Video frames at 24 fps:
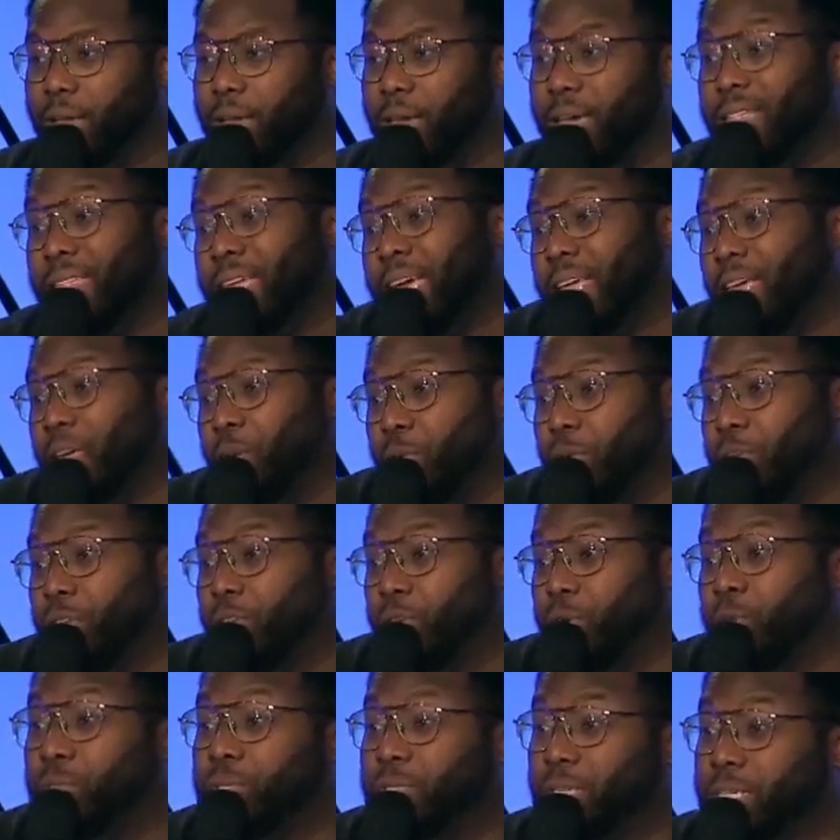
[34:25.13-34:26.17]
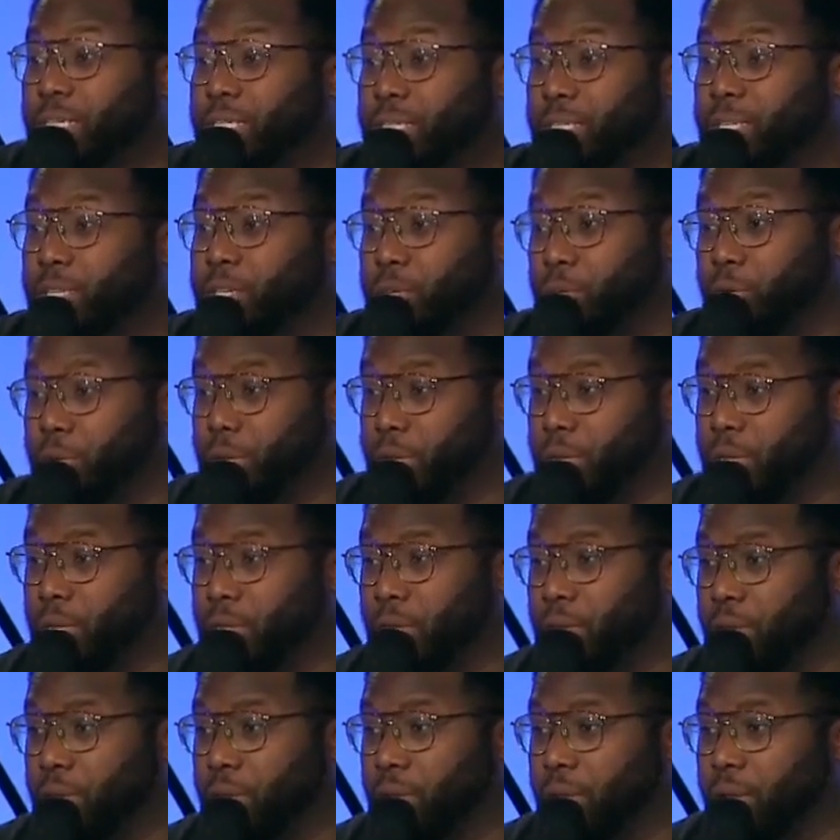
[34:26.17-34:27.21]
and that He would use us to do it.
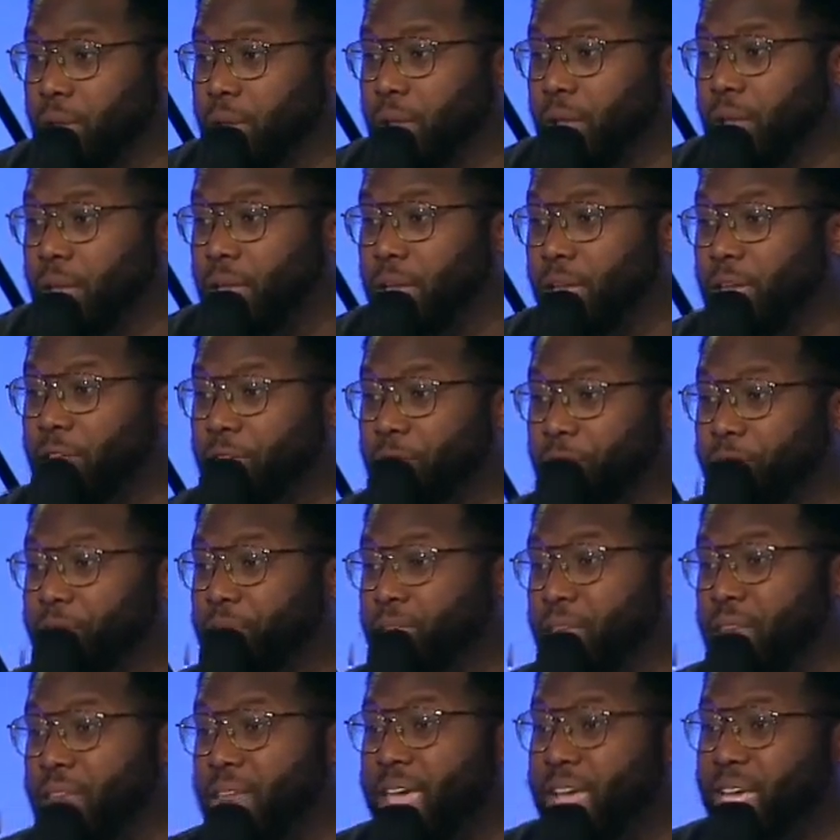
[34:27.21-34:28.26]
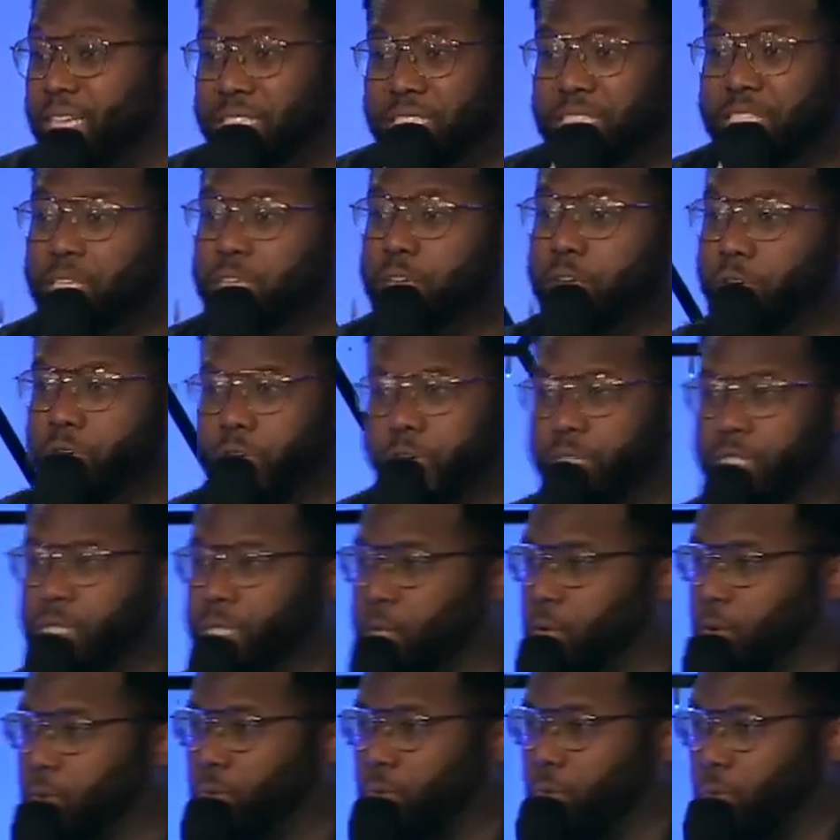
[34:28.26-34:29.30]
And for the next year or
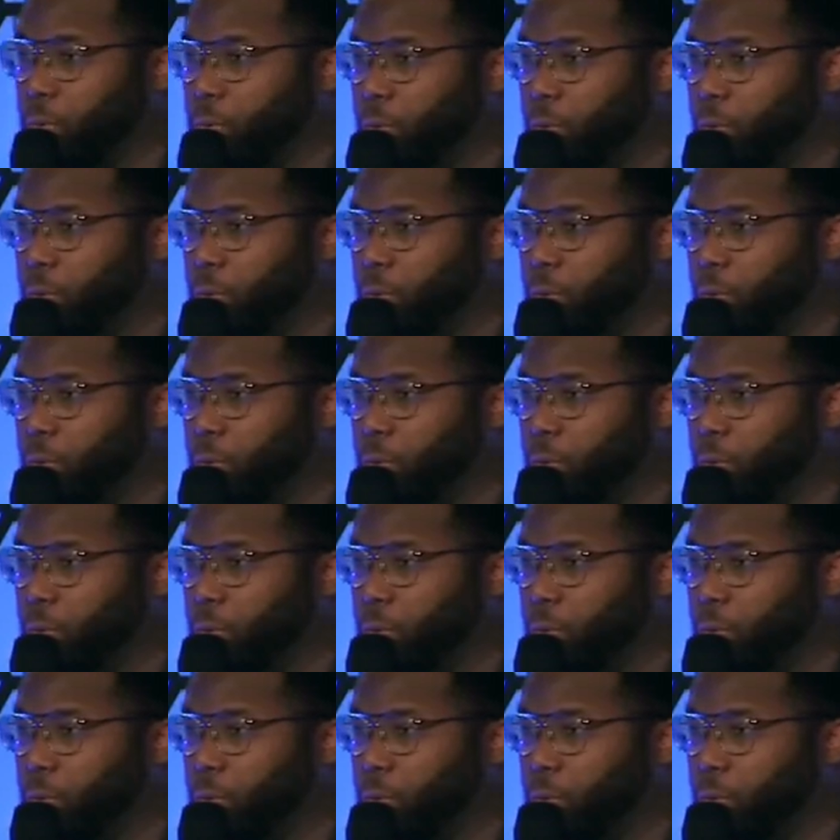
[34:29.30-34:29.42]
so,